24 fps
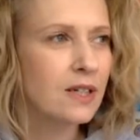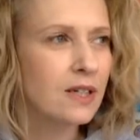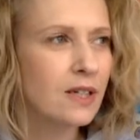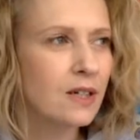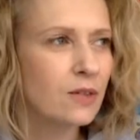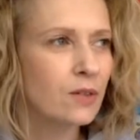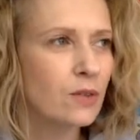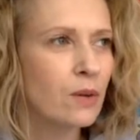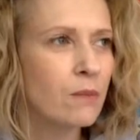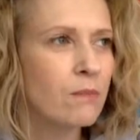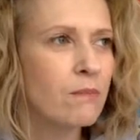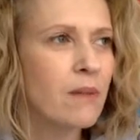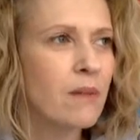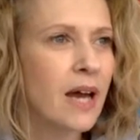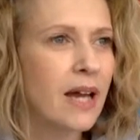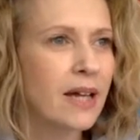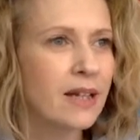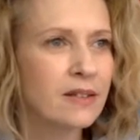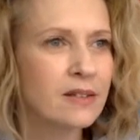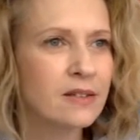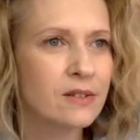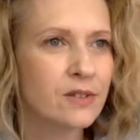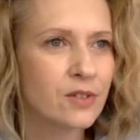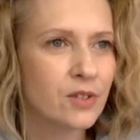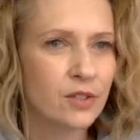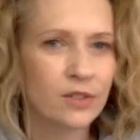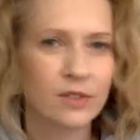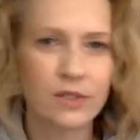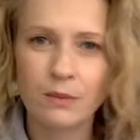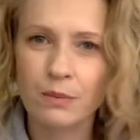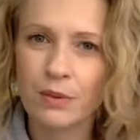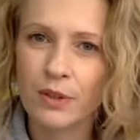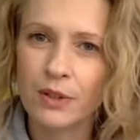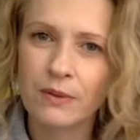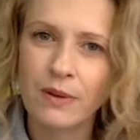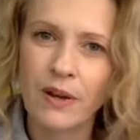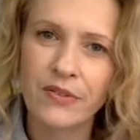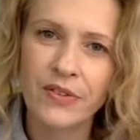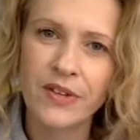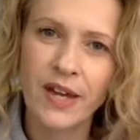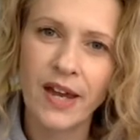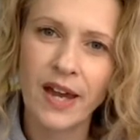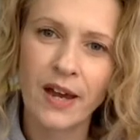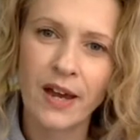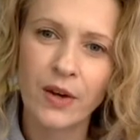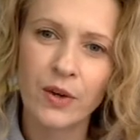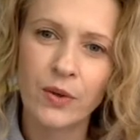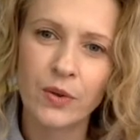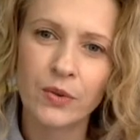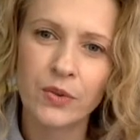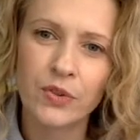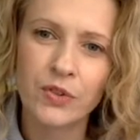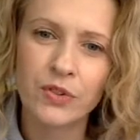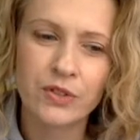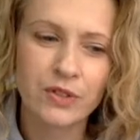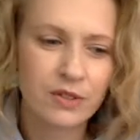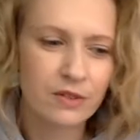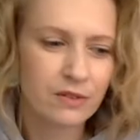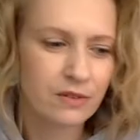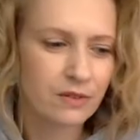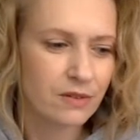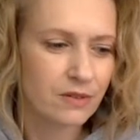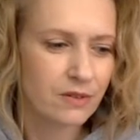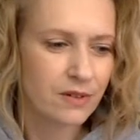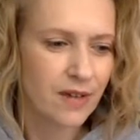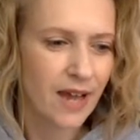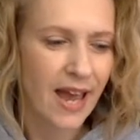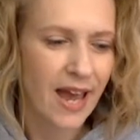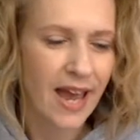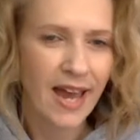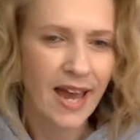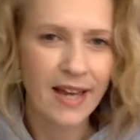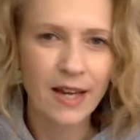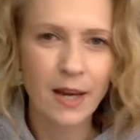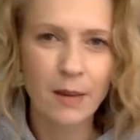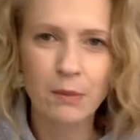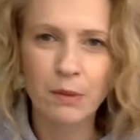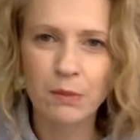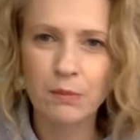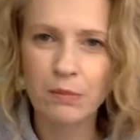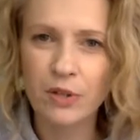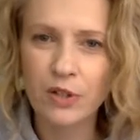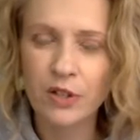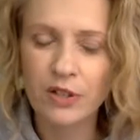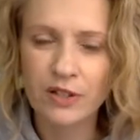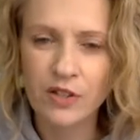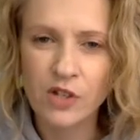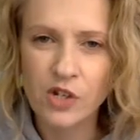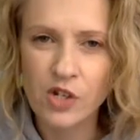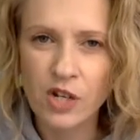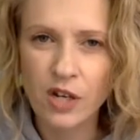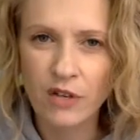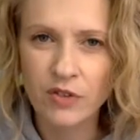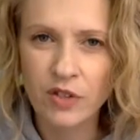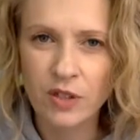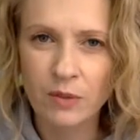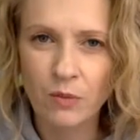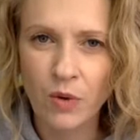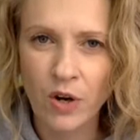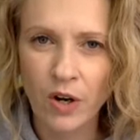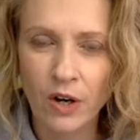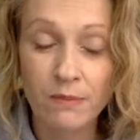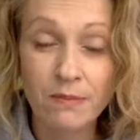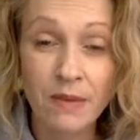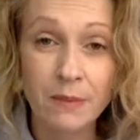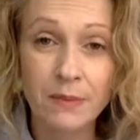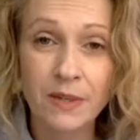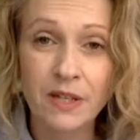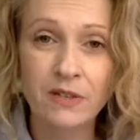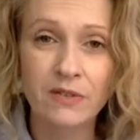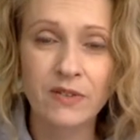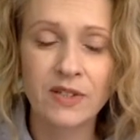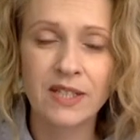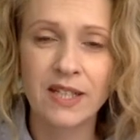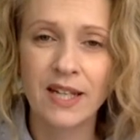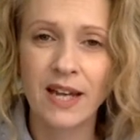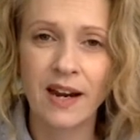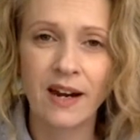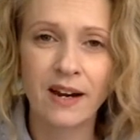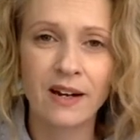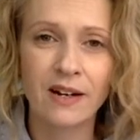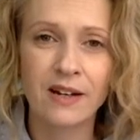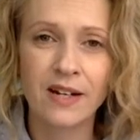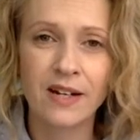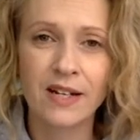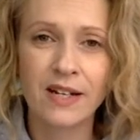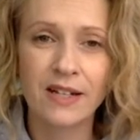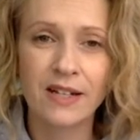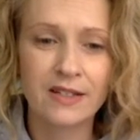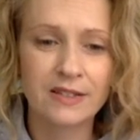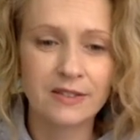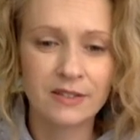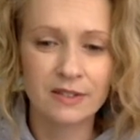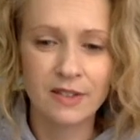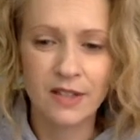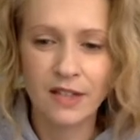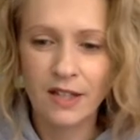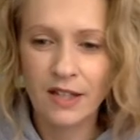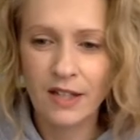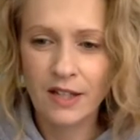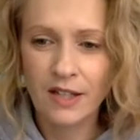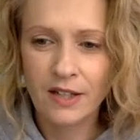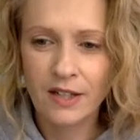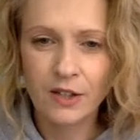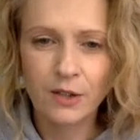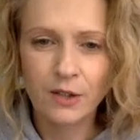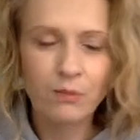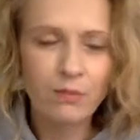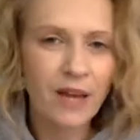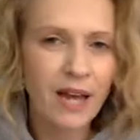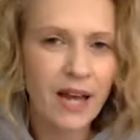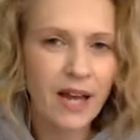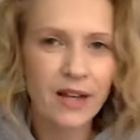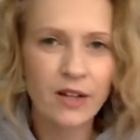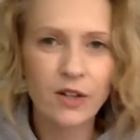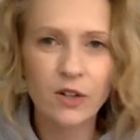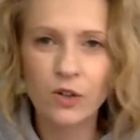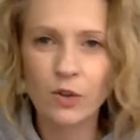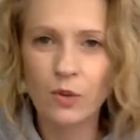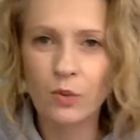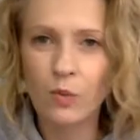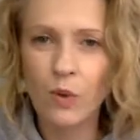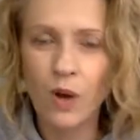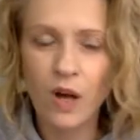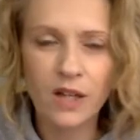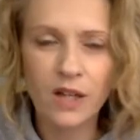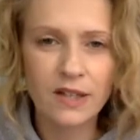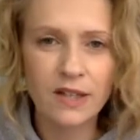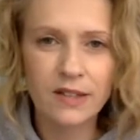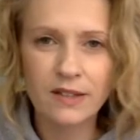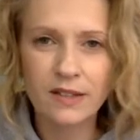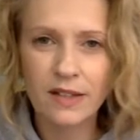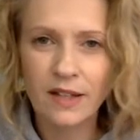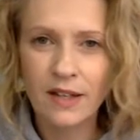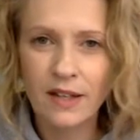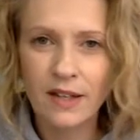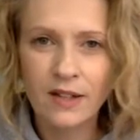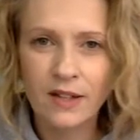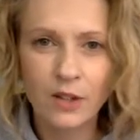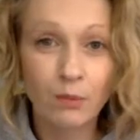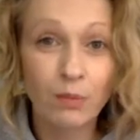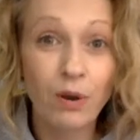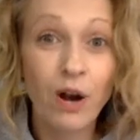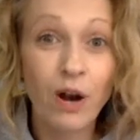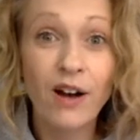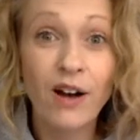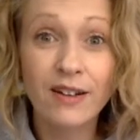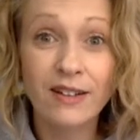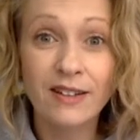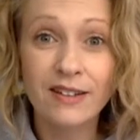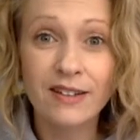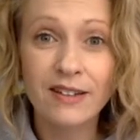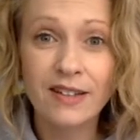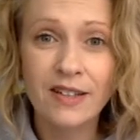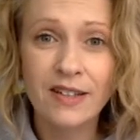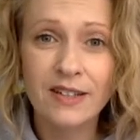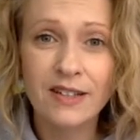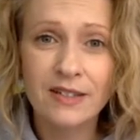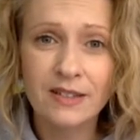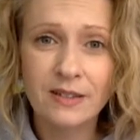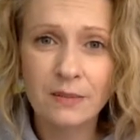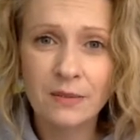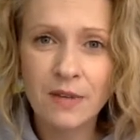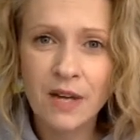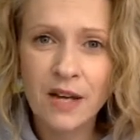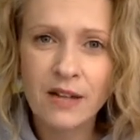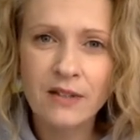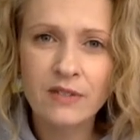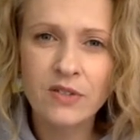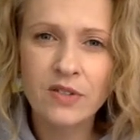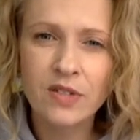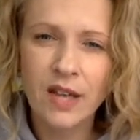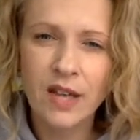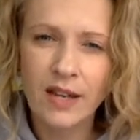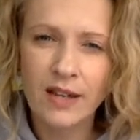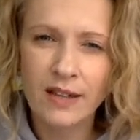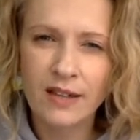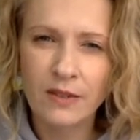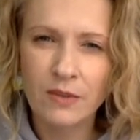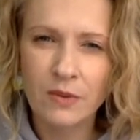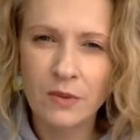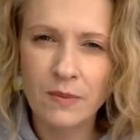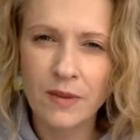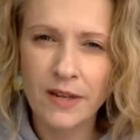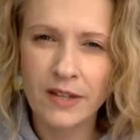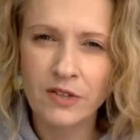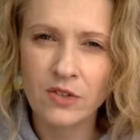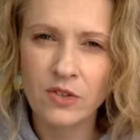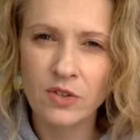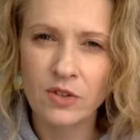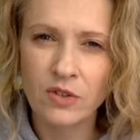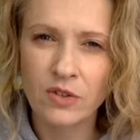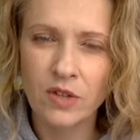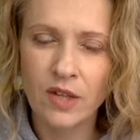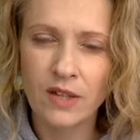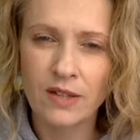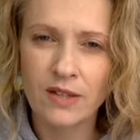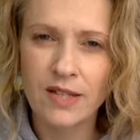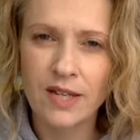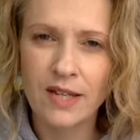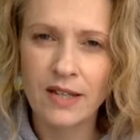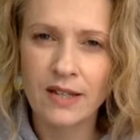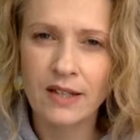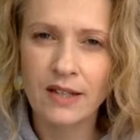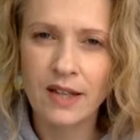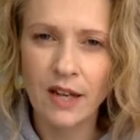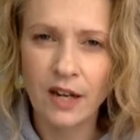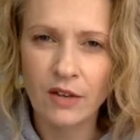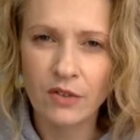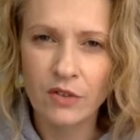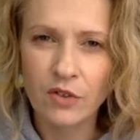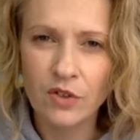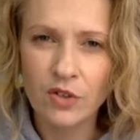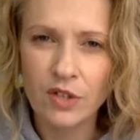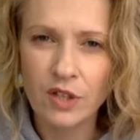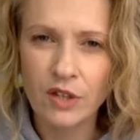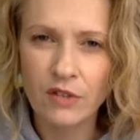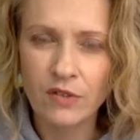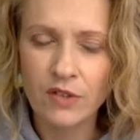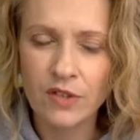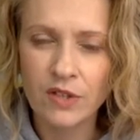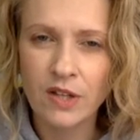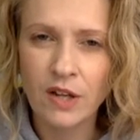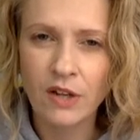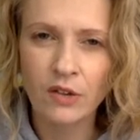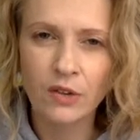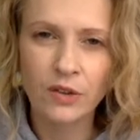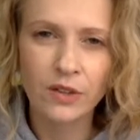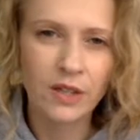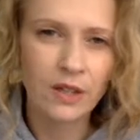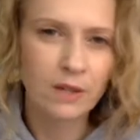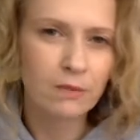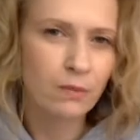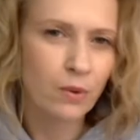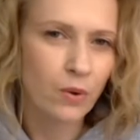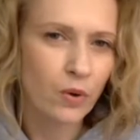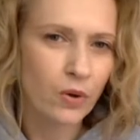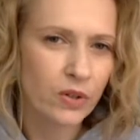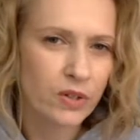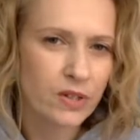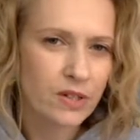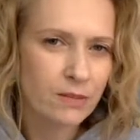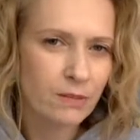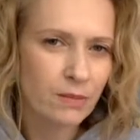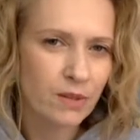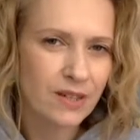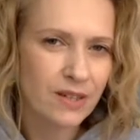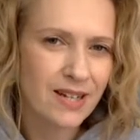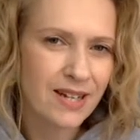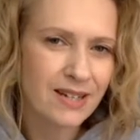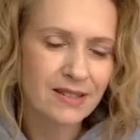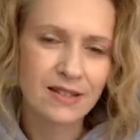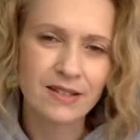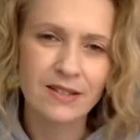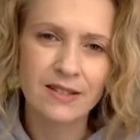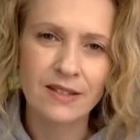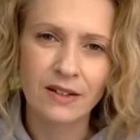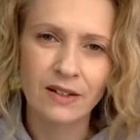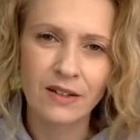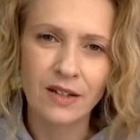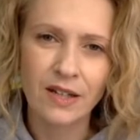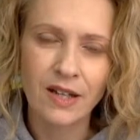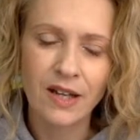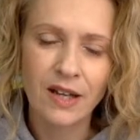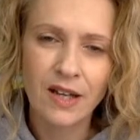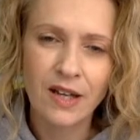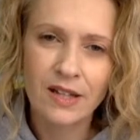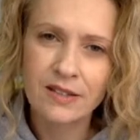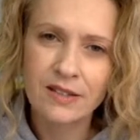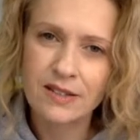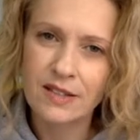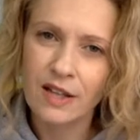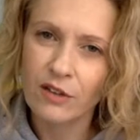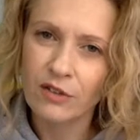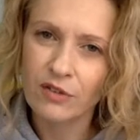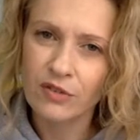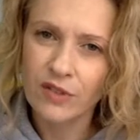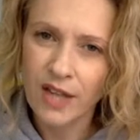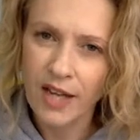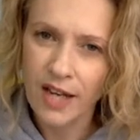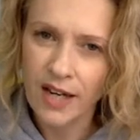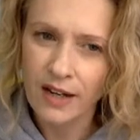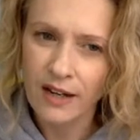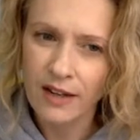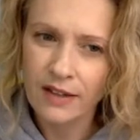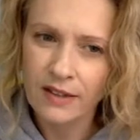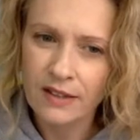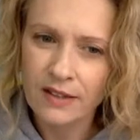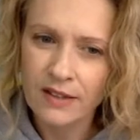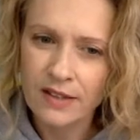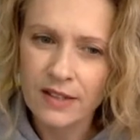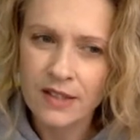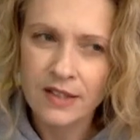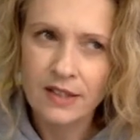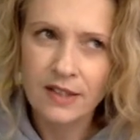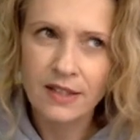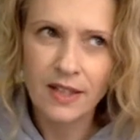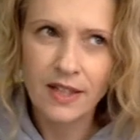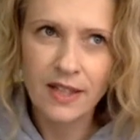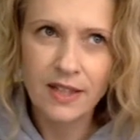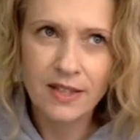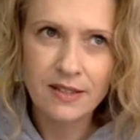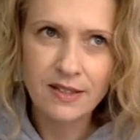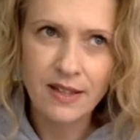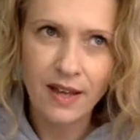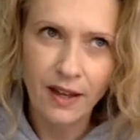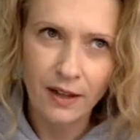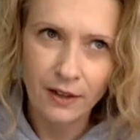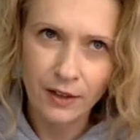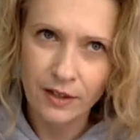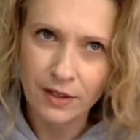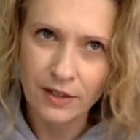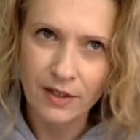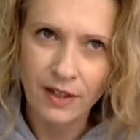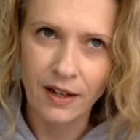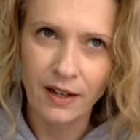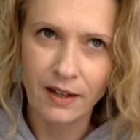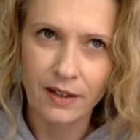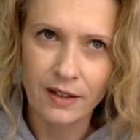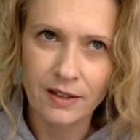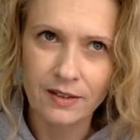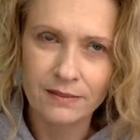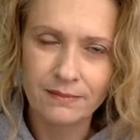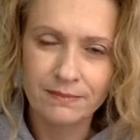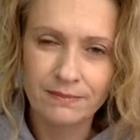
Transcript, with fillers: reminder to put around the house, to hang up or put on a shelf somewhere, or maybe even carry in your bag or your wallet, your pocket, some kind of sign that reminds you that taking care of yourself is not only important, but necessary. Self-care is health care.